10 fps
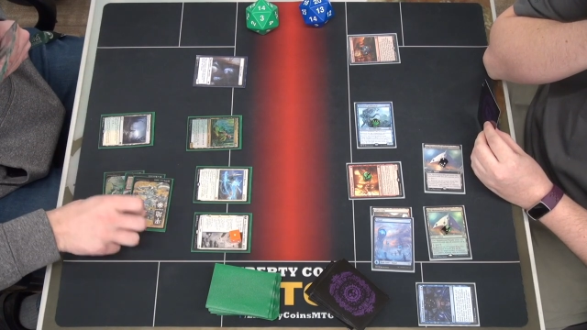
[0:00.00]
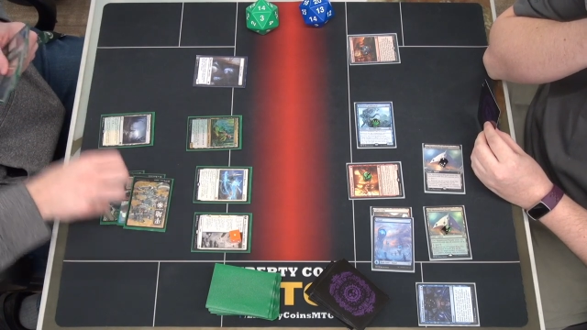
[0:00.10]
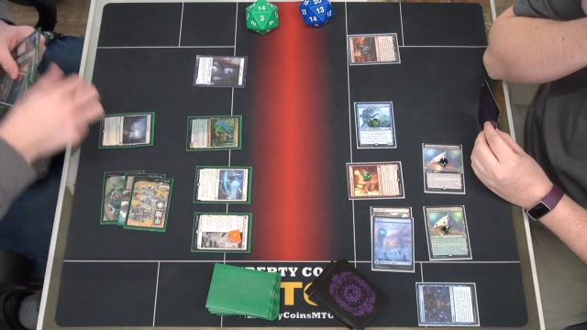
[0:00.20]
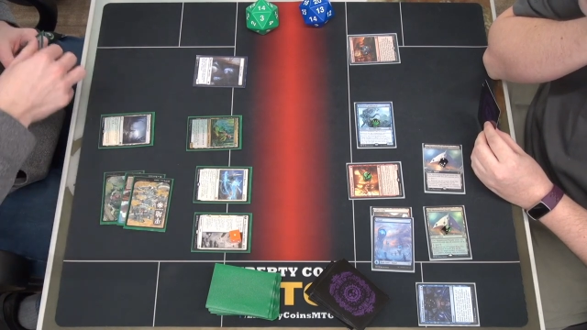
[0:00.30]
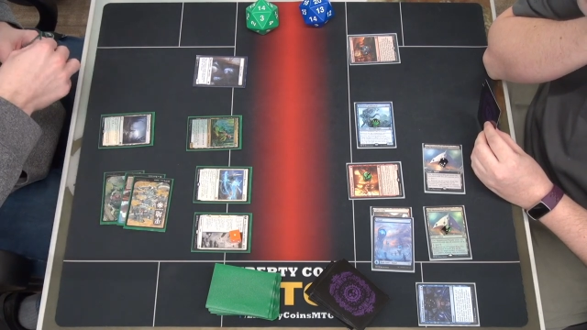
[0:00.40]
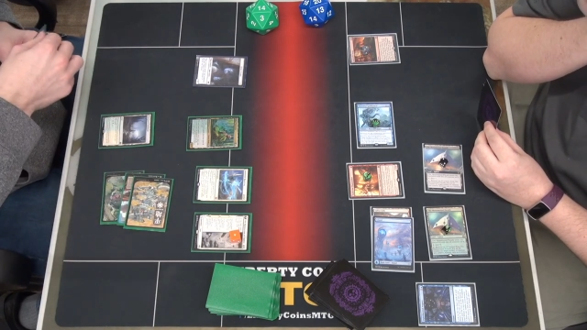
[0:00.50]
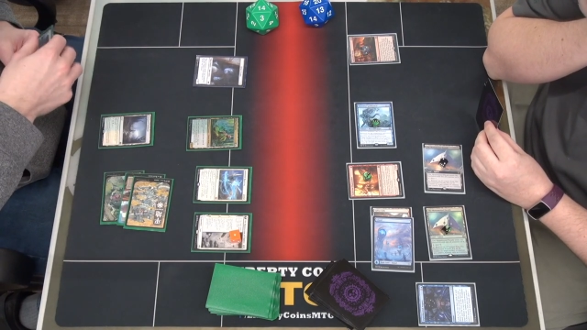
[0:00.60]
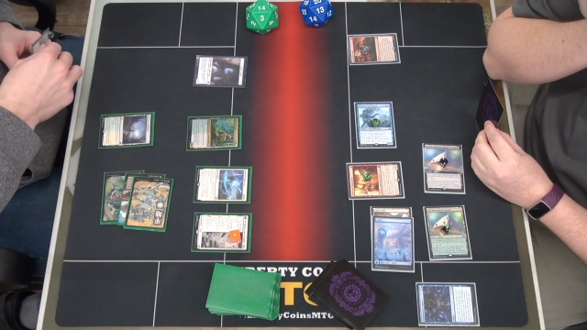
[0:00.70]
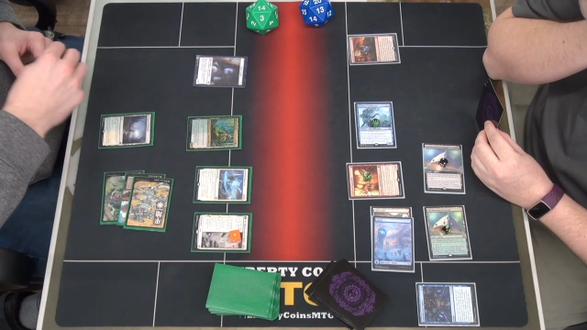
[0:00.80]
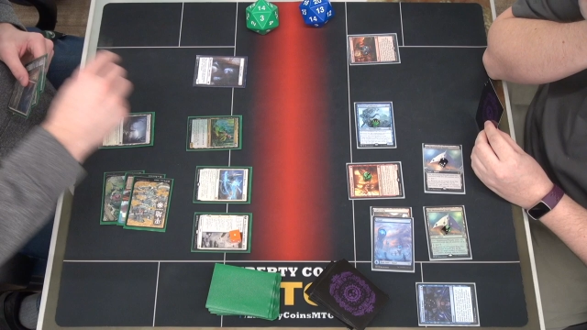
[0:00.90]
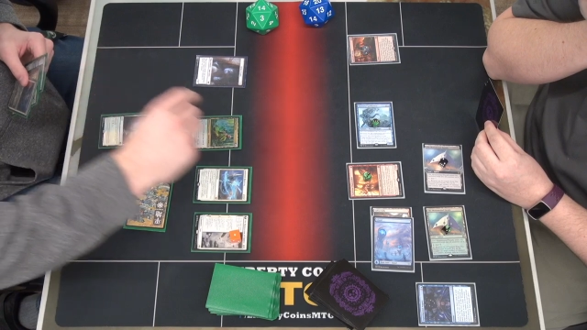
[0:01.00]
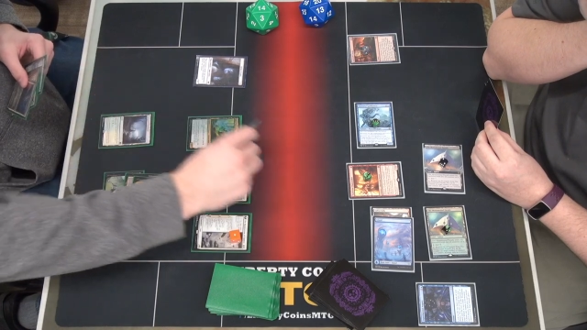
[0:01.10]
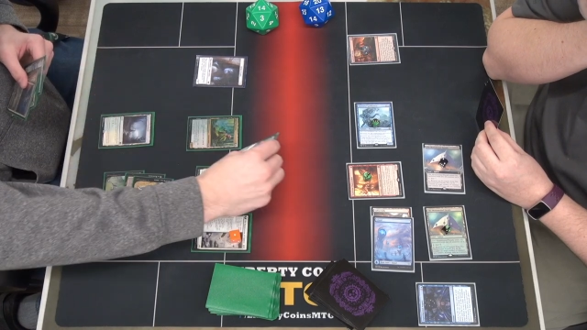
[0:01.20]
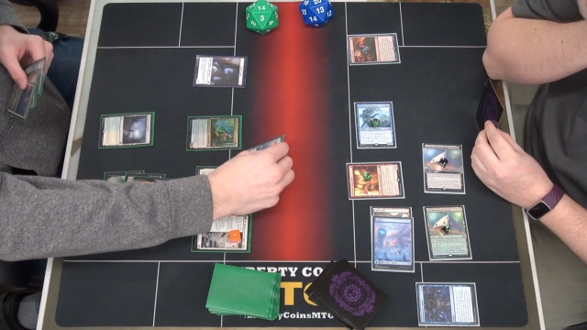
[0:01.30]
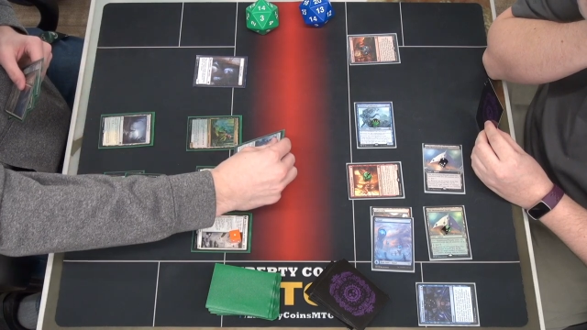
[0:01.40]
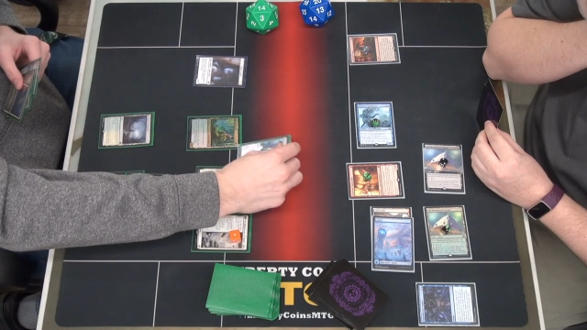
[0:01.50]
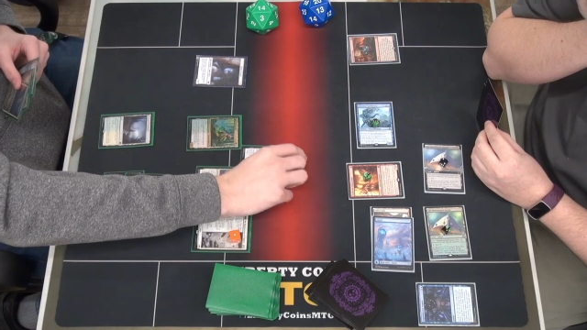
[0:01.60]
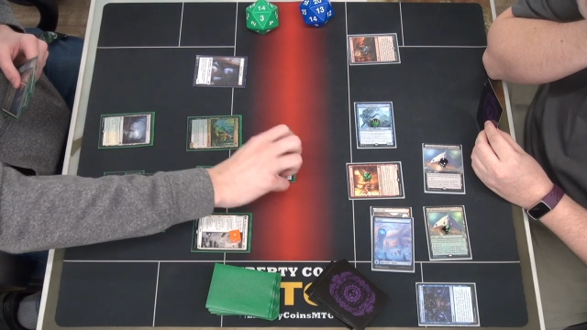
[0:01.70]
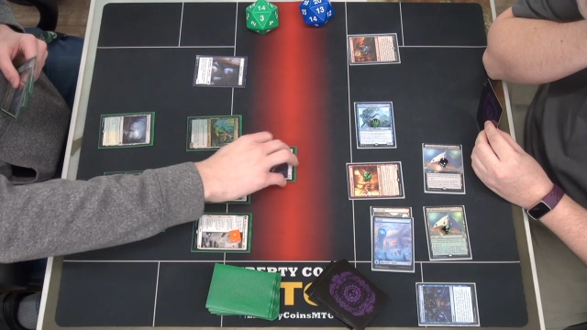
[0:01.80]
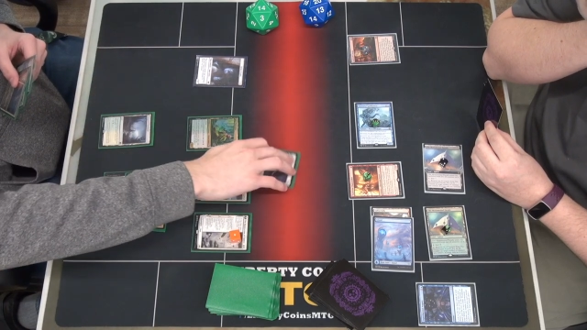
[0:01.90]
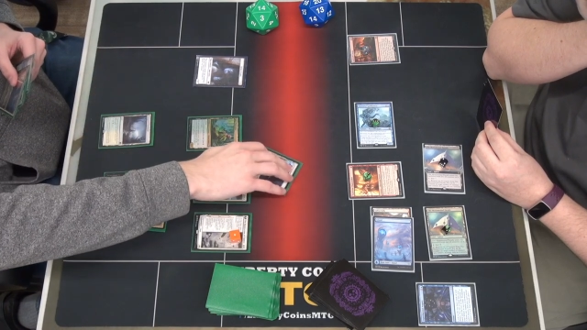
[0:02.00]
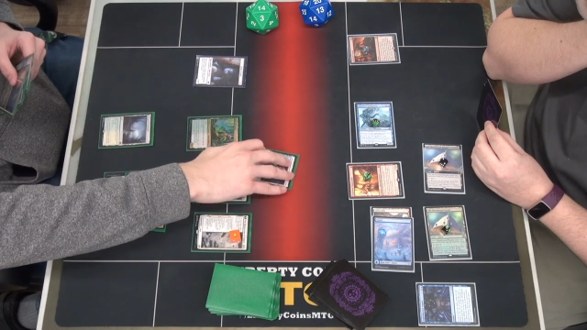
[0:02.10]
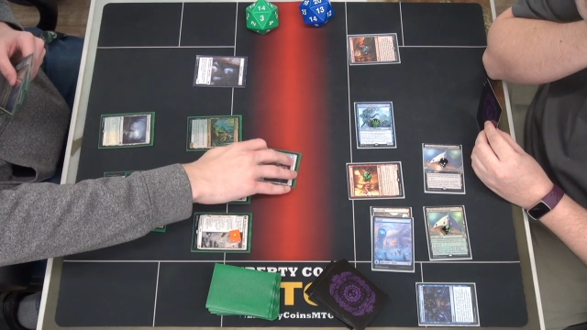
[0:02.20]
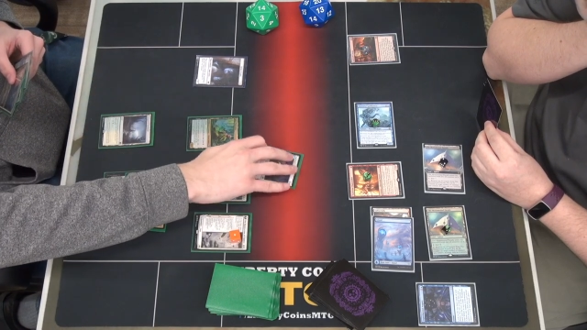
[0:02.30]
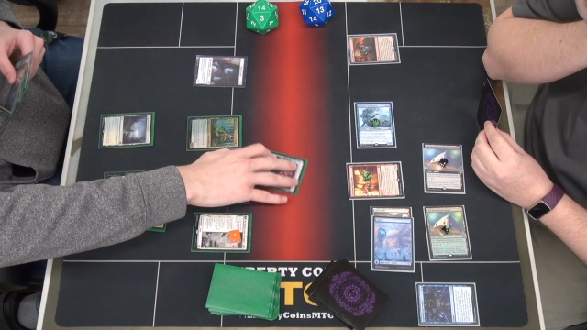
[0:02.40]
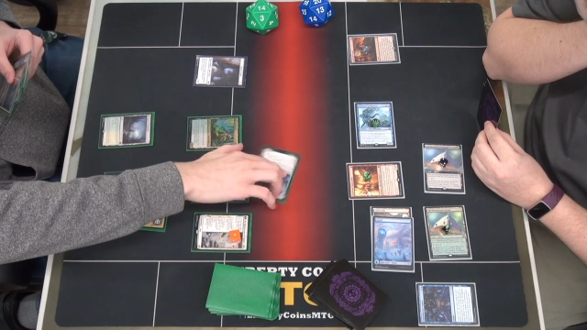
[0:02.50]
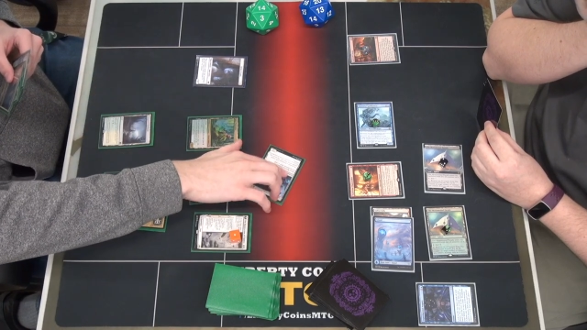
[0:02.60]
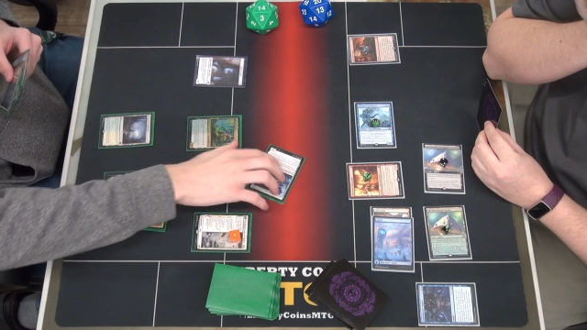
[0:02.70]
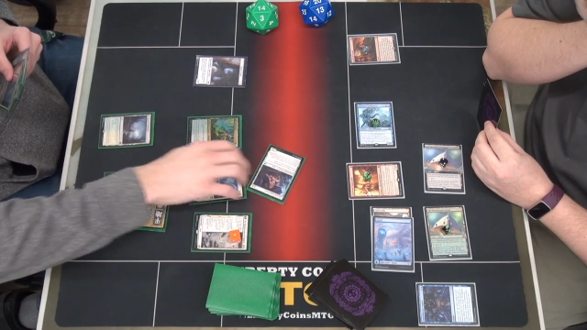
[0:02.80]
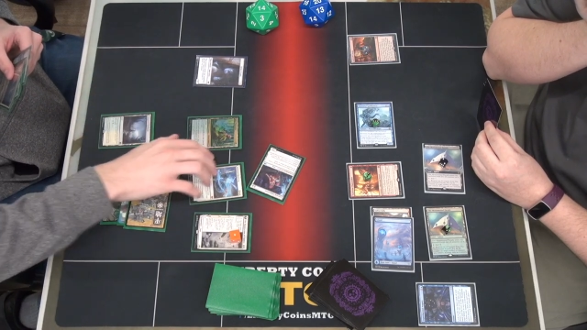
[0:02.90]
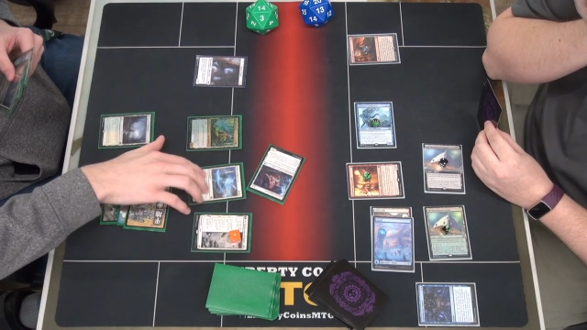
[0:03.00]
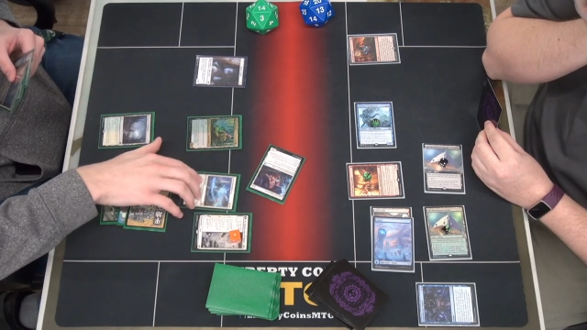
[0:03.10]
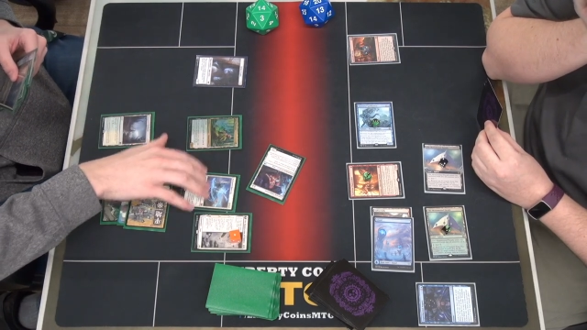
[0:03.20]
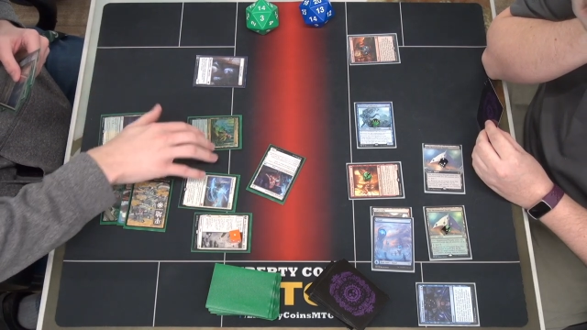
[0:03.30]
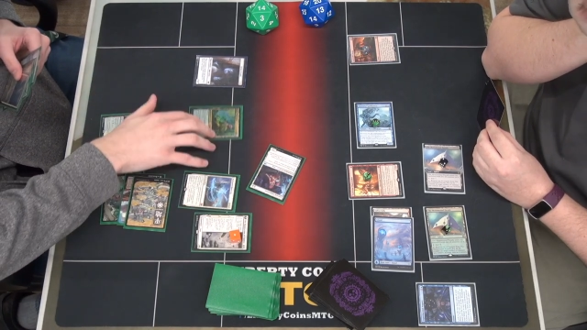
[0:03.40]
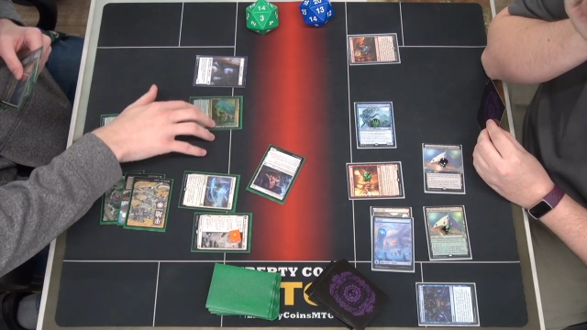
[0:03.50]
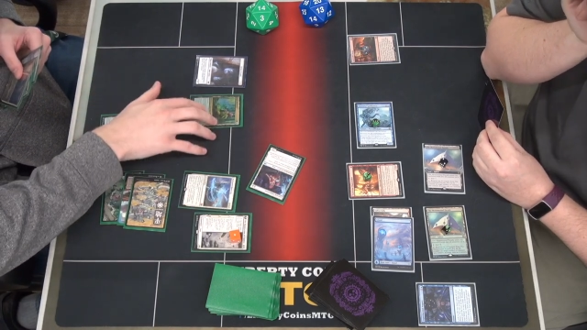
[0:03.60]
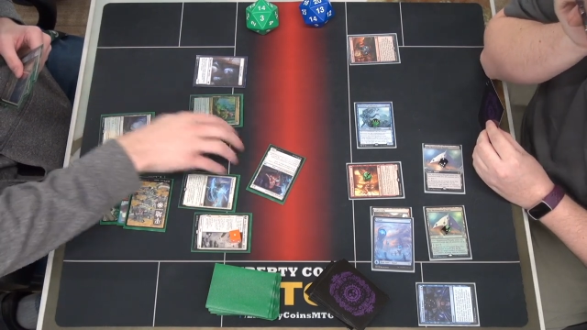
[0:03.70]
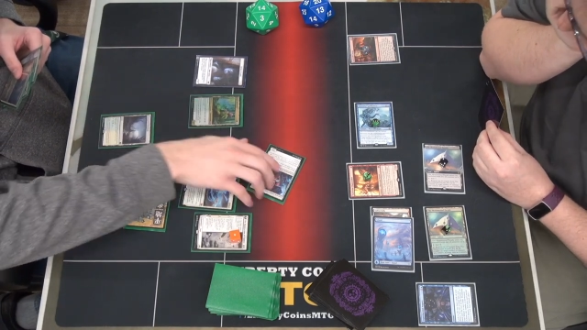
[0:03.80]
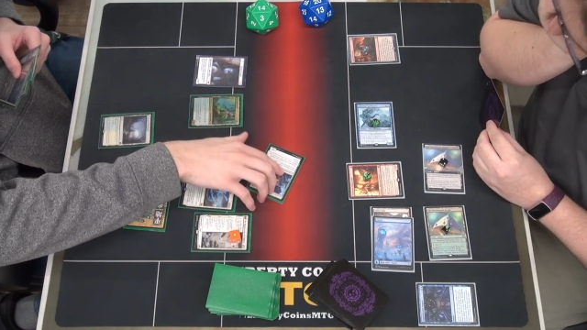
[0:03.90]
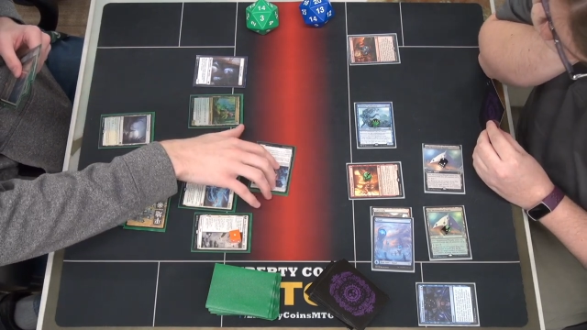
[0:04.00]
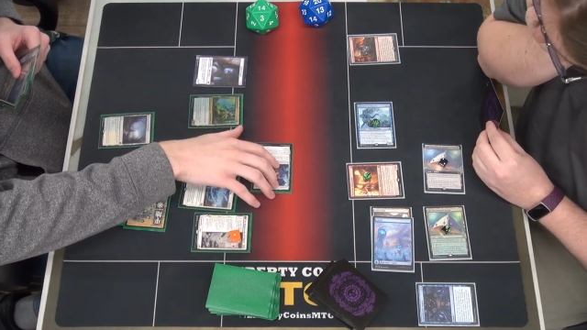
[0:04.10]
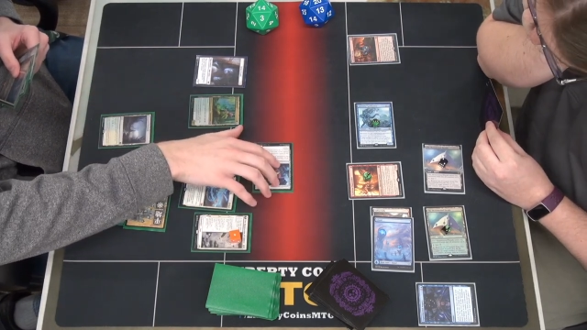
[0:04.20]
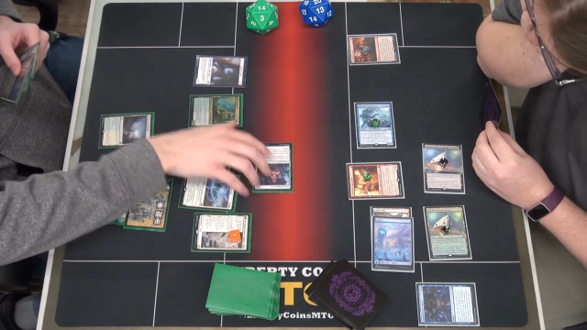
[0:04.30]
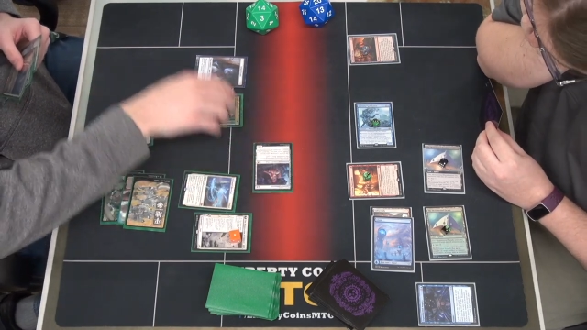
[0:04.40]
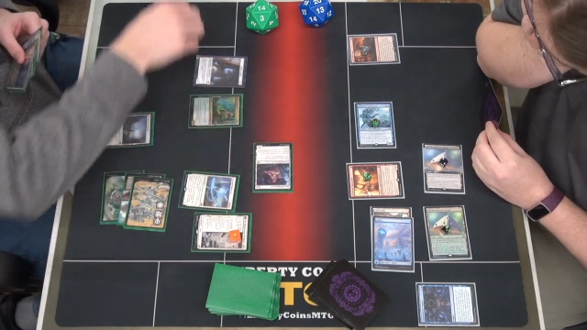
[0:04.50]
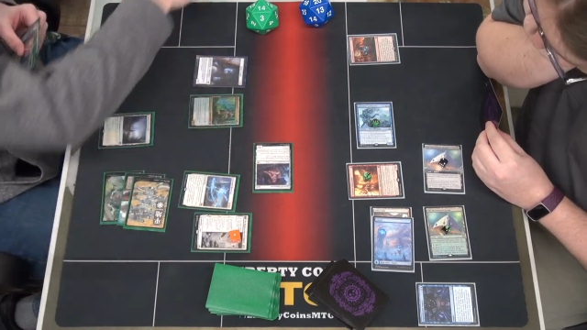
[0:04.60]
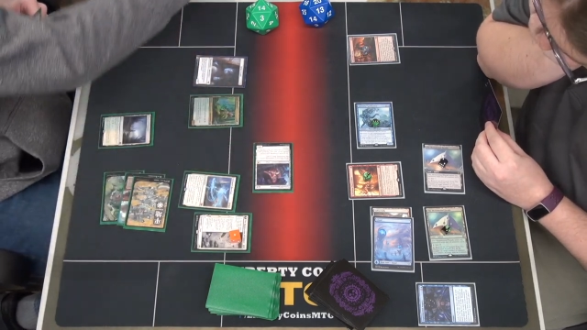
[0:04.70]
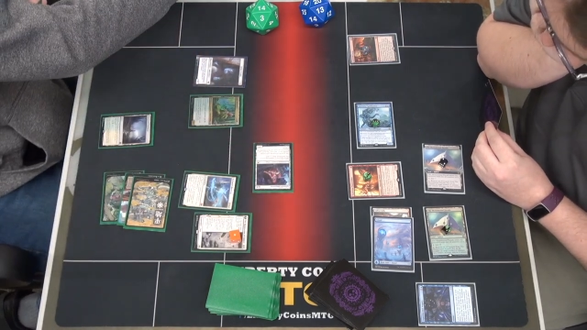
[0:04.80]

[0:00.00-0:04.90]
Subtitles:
Nobody's mouth can be seen.